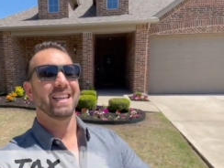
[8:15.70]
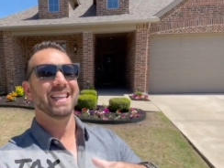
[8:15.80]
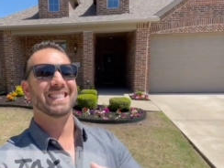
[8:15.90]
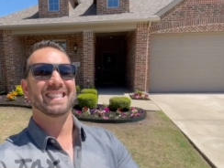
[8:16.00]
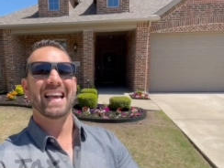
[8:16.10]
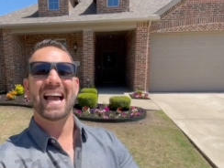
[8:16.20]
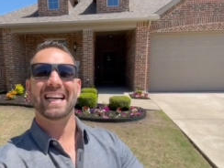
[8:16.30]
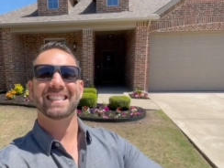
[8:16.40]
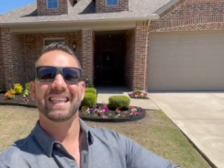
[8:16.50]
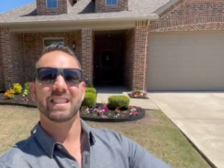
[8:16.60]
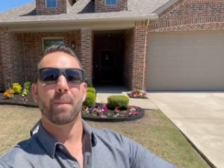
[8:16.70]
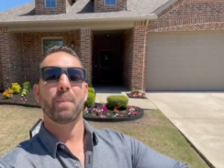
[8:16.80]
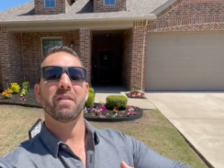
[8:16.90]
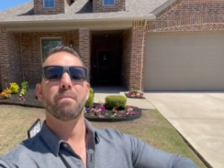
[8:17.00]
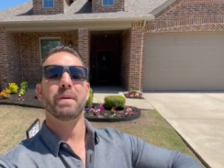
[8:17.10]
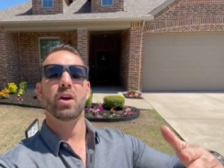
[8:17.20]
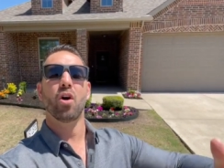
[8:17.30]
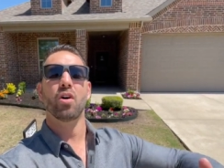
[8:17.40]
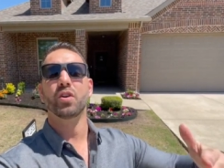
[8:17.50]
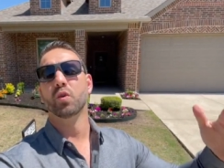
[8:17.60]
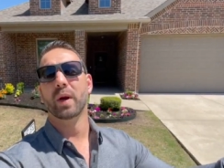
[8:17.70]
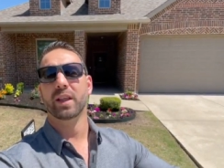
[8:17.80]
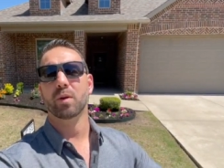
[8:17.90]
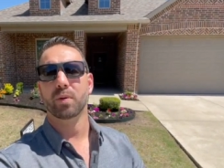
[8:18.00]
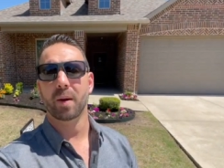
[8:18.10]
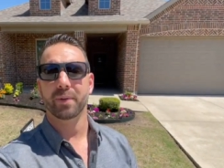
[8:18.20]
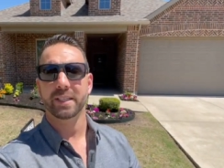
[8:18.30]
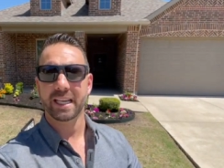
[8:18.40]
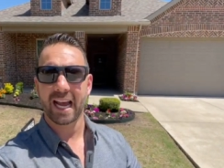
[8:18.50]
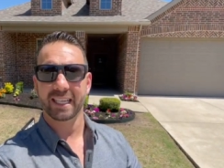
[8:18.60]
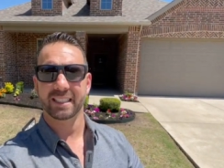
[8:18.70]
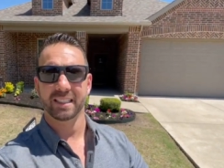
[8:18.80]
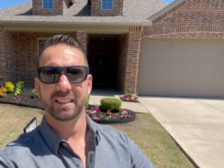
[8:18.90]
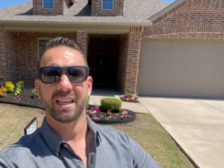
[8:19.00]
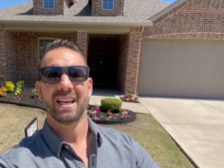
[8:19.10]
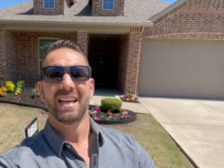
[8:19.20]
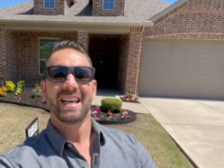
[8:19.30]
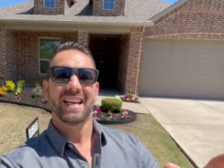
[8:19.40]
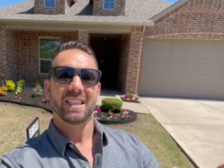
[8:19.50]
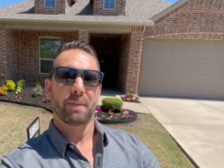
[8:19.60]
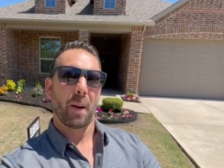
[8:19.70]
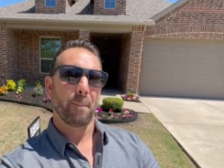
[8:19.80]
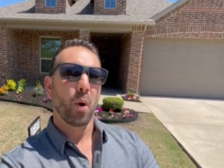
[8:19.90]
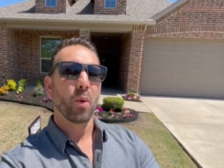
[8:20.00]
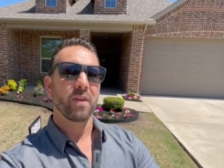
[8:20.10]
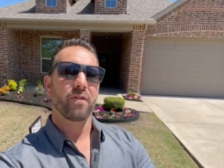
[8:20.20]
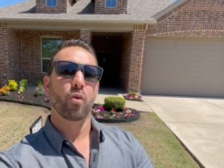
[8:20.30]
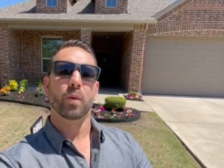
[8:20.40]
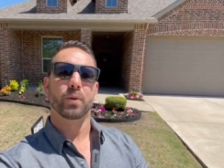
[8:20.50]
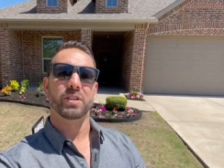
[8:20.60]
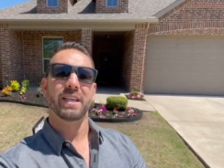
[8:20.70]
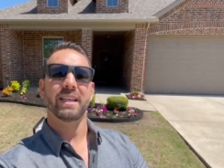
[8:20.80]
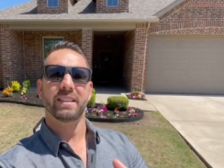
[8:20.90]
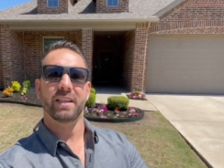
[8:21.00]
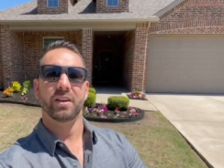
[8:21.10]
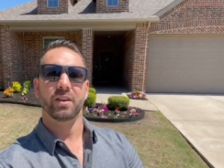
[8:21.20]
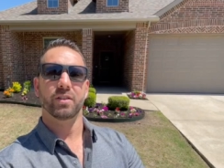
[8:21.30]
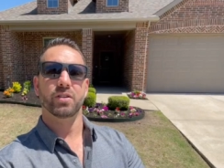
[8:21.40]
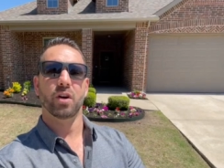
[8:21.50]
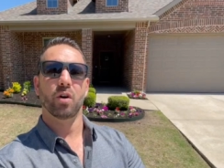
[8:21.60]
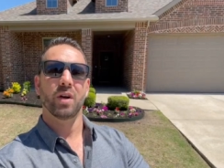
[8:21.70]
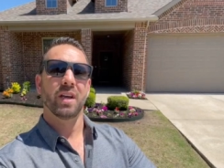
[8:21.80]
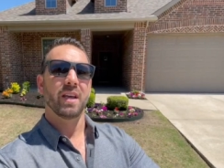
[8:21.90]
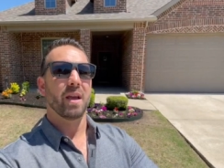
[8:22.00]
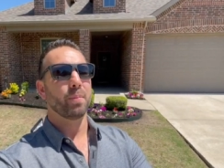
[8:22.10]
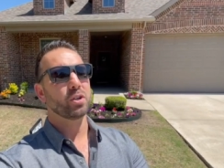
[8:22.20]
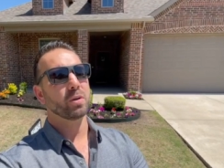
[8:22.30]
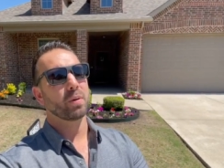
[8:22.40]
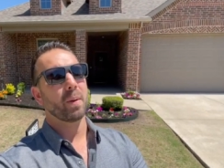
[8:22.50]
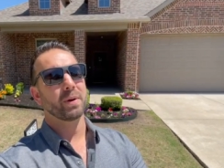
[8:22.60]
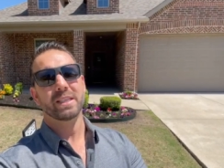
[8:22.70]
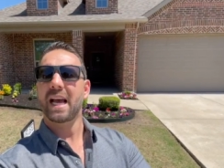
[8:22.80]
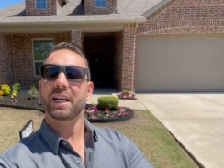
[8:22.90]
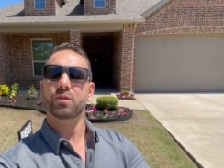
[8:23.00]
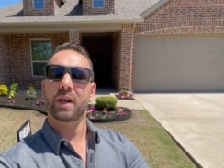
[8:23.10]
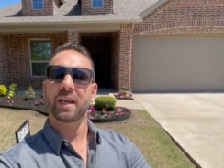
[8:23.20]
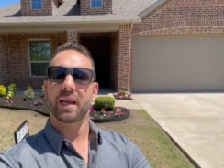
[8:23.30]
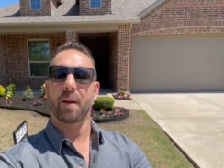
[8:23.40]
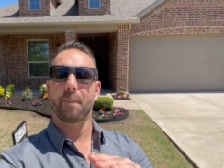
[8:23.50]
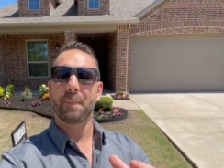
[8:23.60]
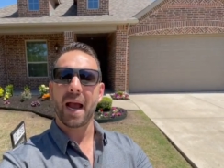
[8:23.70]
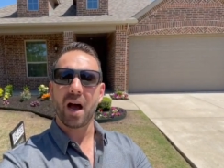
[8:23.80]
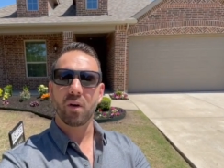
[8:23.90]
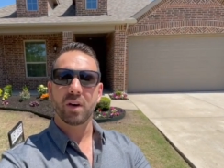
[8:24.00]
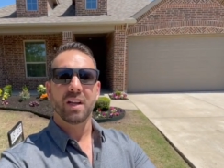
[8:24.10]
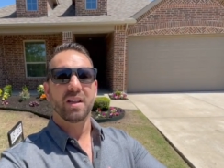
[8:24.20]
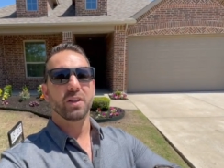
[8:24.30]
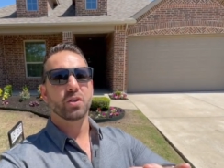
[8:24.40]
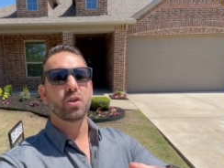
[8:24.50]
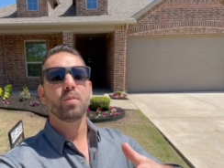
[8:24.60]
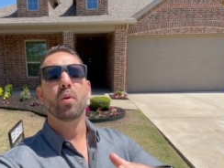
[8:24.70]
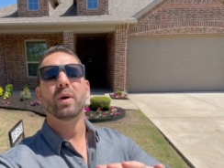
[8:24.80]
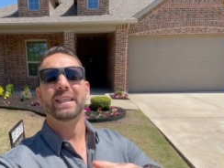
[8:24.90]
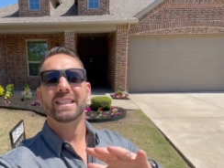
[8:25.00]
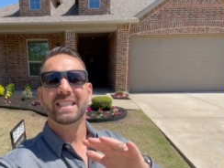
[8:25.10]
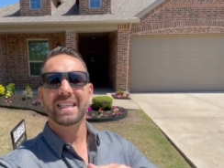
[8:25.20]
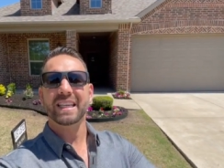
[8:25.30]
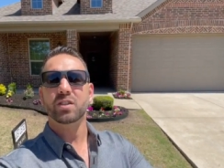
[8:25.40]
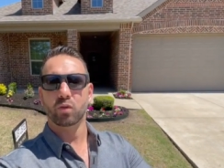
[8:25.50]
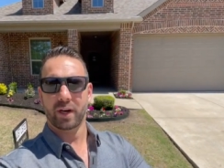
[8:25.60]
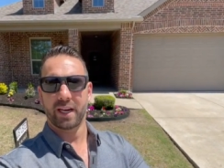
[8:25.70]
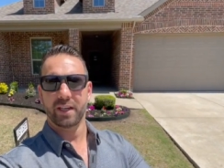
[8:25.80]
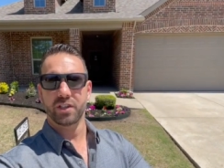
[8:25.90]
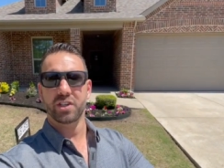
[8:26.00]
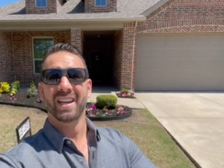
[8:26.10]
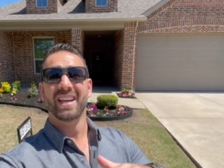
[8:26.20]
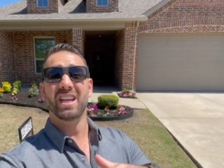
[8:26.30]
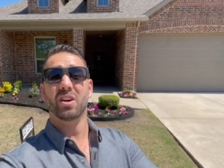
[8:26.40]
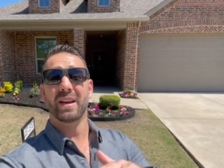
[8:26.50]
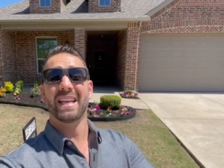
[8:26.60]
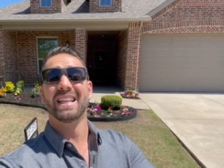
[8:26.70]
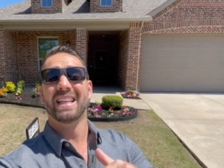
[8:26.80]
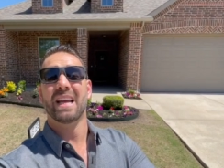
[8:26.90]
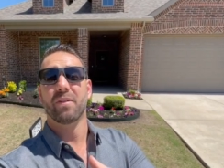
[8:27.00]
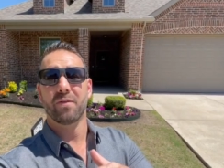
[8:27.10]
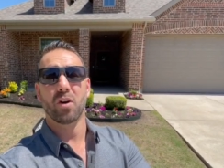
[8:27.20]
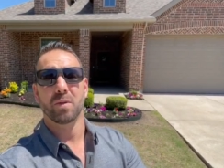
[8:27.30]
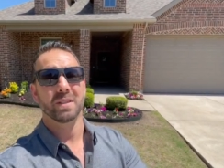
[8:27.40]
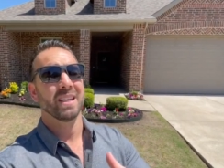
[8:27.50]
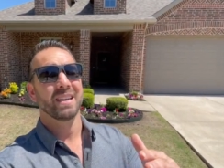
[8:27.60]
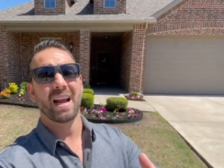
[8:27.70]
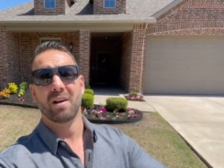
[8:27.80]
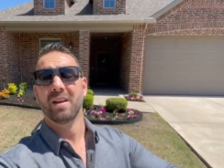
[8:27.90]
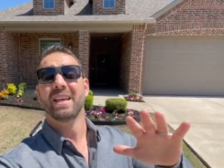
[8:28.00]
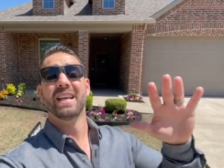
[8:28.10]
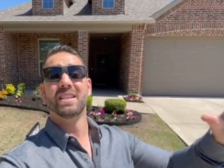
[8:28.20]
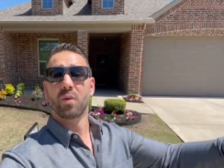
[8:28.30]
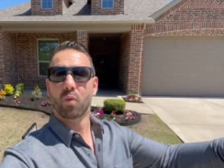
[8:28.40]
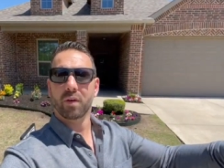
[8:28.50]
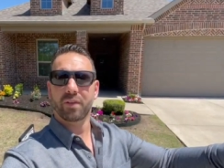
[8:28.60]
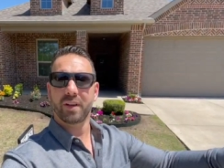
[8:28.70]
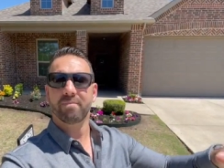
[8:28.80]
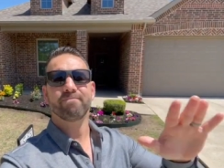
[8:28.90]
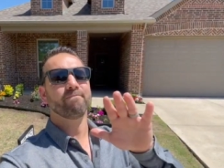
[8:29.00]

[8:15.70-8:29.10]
It is a tax that is above and beyond your regular property taxes. It's about 0.4% here, so it puts your property tax rate at about the 2.6 range here in Light Farms. Now, is it worth it?